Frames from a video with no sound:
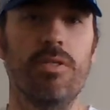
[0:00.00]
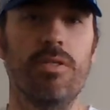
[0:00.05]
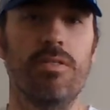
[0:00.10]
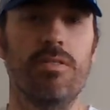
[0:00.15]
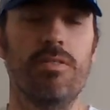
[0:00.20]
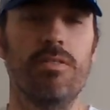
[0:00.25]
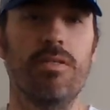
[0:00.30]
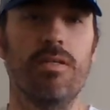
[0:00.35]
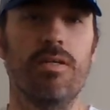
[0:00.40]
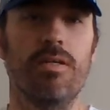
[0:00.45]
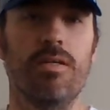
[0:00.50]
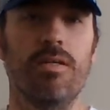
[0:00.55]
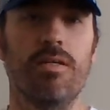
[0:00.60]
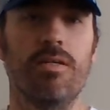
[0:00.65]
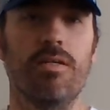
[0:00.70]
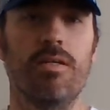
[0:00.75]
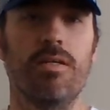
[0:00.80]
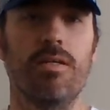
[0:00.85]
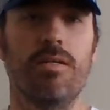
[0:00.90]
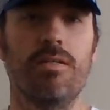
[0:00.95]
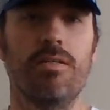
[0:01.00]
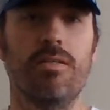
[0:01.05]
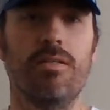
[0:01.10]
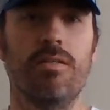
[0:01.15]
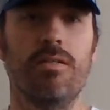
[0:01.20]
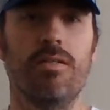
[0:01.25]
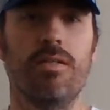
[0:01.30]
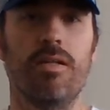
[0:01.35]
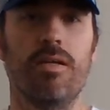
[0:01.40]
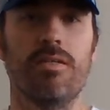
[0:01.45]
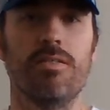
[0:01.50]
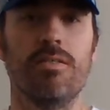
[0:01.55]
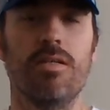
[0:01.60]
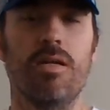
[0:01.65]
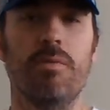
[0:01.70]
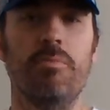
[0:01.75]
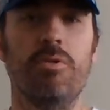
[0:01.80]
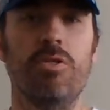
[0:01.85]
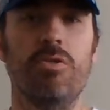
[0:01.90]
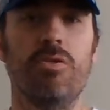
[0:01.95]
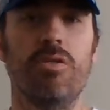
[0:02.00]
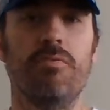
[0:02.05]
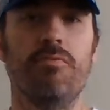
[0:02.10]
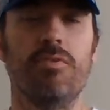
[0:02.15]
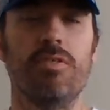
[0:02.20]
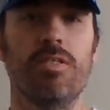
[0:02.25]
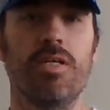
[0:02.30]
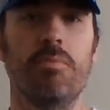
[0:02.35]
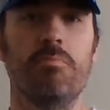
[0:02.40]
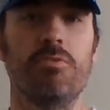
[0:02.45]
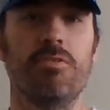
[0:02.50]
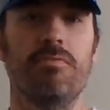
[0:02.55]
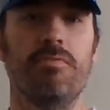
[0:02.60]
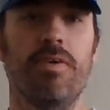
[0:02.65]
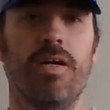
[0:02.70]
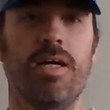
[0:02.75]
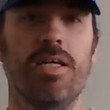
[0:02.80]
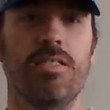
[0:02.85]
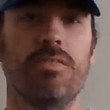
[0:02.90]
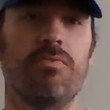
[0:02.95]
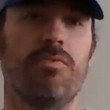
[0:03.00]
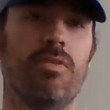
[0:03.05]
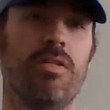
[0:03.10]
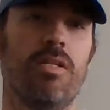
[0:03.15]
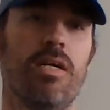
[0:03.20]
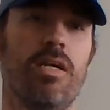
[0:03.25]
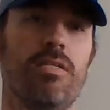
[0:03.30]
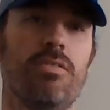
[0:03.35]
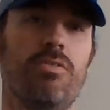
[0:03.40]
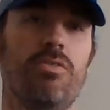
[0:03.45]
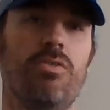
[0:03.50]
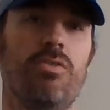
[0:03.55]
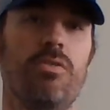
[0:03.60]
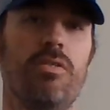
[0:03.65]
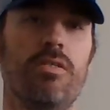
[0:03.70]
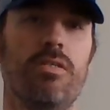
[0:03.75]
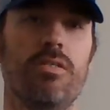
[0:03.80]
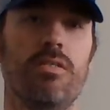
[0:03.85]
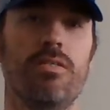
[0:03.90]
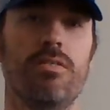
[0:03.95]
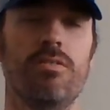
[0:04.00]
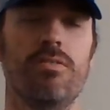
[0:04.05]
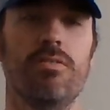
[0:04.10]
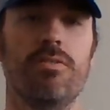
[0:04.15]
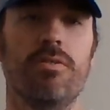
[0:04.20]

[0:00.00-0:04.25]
But like I said, I've been doing different types of fasts for the last 2 years,